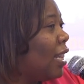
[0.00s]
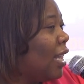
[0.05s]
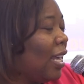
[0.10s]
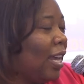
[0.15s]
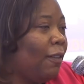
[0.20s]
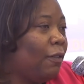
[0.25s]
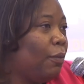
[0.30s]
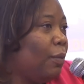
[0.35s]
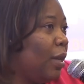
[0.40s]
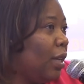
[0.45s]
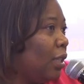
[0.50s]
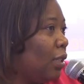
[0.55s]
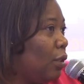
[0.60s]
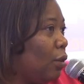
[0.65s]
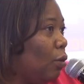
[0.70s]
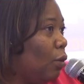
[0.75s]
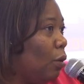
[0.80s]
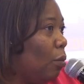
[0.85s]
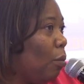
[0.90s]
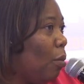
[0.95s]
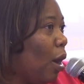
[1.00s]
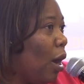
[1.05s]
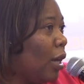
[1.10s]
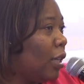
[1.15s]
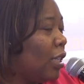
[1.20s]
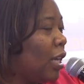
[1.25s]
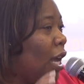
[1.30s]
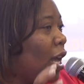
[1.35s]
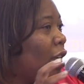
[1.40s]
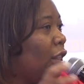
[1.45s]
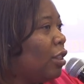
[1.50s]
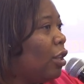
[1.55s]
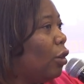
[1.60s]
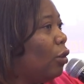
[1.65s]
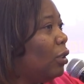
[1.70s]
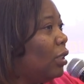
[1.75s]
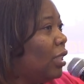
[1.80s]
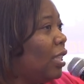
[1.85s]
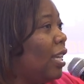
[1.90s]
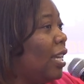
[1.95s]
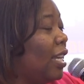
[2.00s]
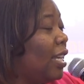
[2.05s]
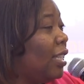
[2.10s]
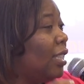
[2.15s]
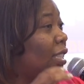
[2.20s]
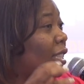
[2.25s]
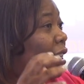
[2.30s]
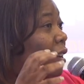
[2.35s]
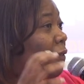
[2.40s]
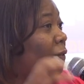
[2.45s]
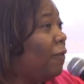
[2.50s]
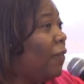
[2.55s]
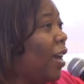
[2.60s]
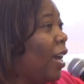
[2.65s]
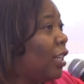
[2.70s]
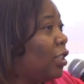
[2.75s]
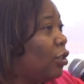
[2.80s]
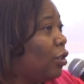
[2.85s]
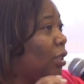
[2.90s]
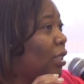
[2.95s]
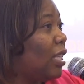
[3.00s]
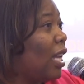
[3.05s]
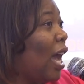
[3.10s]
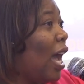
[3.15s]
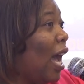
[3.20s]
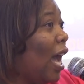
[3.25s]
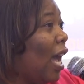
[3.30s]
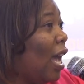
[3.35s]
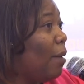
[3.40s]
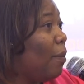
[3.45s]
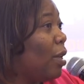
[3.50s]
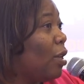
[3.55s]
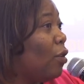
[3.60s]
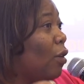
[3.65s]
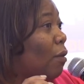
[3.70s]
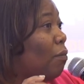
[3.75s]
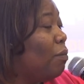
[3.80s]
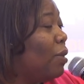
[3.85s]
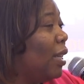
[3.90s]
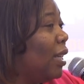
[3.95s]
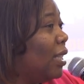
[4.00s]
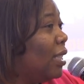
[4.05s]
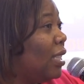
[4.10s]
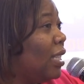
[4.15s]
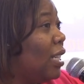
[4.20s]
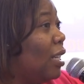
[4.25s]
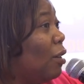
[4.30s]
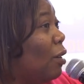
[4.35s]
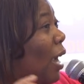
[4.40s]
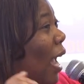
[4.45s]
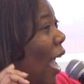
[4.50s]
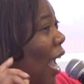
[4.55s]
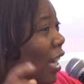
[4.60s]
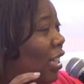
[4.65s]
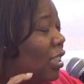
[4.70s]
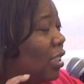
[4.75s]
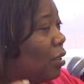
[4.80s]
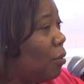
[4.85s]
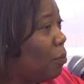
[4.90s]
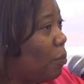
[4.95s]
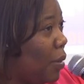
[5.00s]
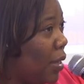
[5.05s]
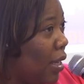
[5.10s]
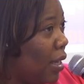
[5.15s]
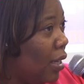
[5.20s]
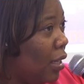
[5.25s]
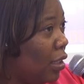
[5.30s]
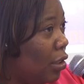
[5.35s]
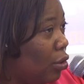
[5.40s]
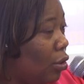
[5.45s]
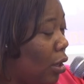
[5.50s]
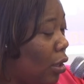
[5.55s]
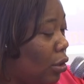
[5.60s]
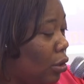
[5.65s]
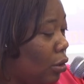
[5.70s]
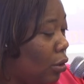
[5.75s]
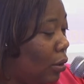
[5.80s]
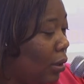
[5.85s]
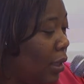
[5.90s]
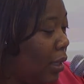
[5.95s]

They haven't been in school to March. Those things affect your time and your ability to actually be an instructional